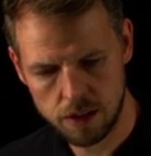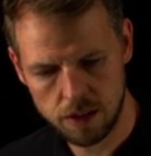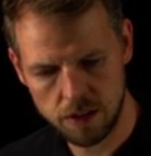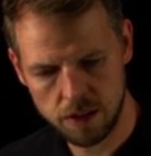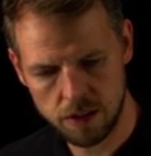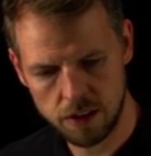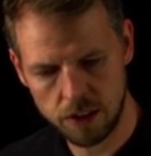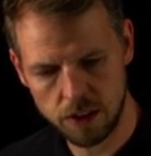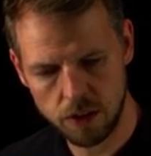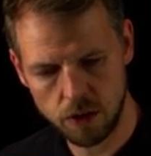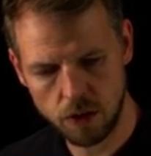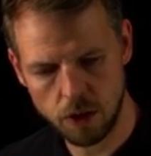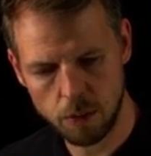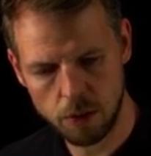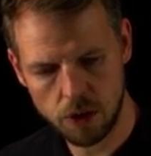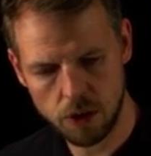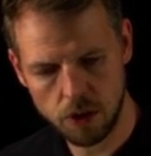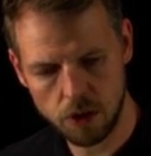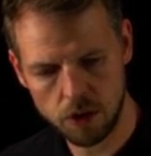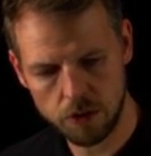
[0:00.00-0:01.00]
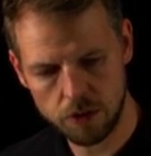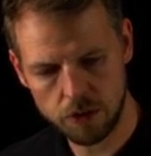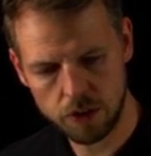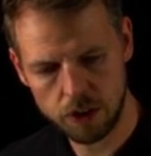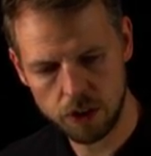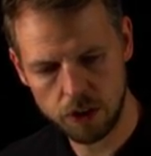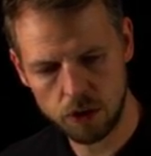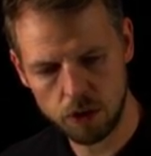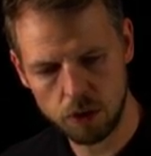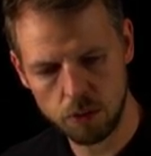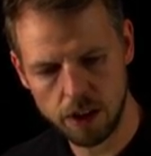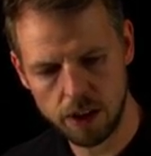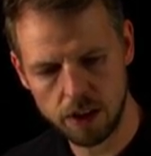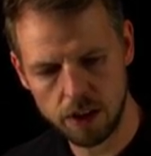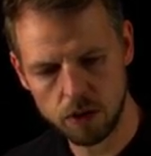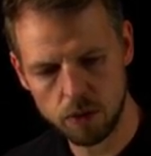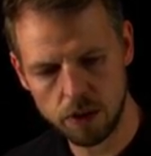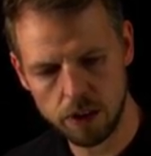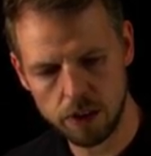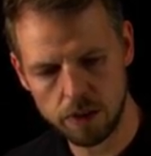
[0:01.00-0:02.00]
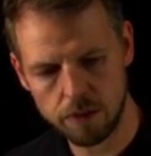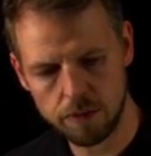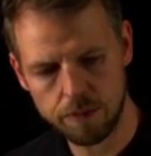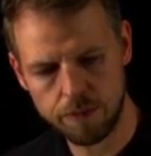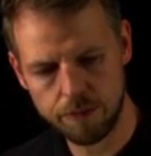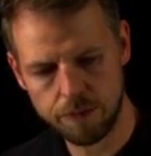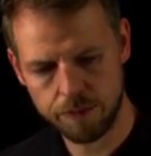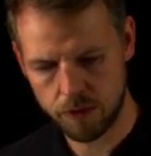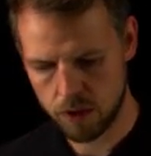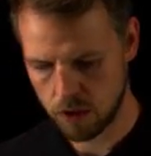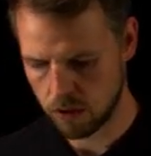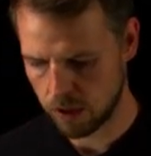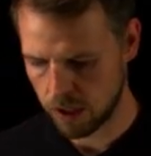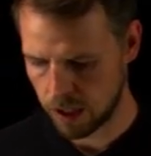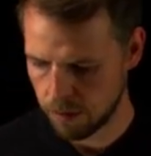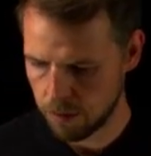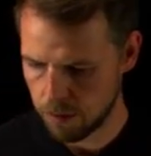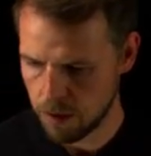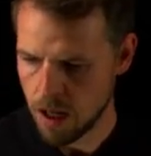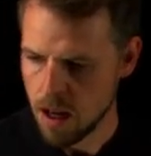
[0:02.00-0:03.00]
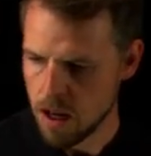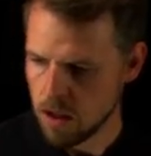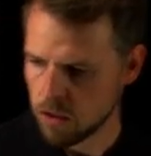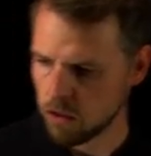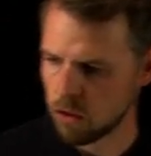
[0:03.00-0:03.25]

z to the power of q minus one. Okay, so